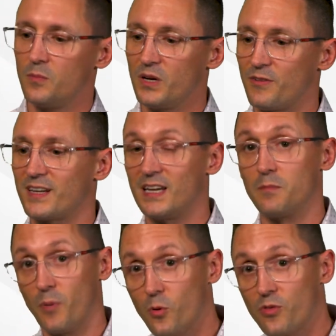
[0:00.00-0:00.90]
But if I can
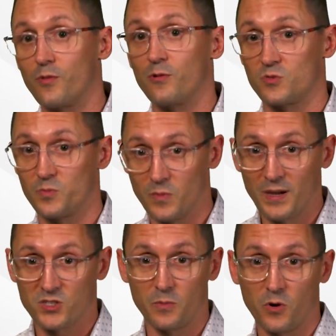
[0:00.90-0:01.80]
get both of those, the
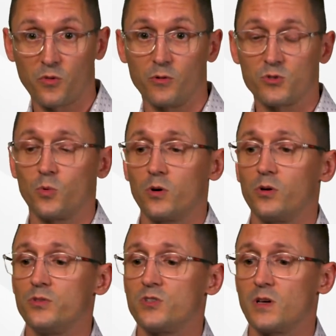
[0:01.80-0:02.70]
best of both of those
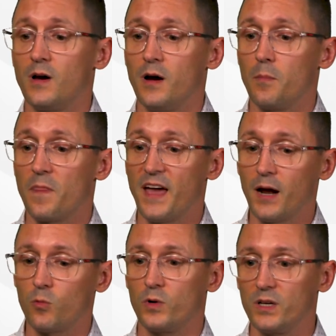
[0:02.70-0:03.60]
worlds,
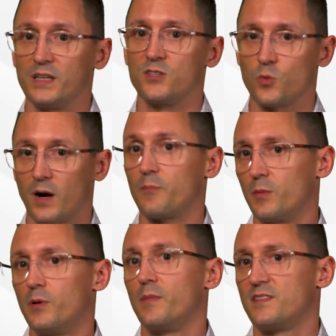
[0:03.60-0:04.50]
that really is where I'm going
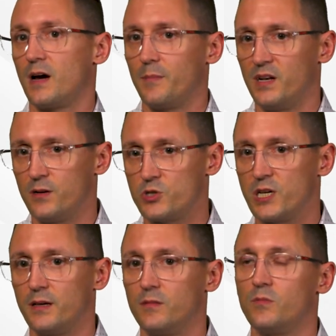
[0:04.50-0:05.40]
to put my time and
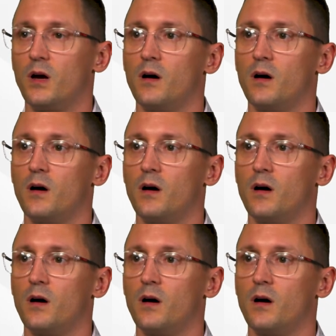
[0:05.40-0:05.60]
energy in.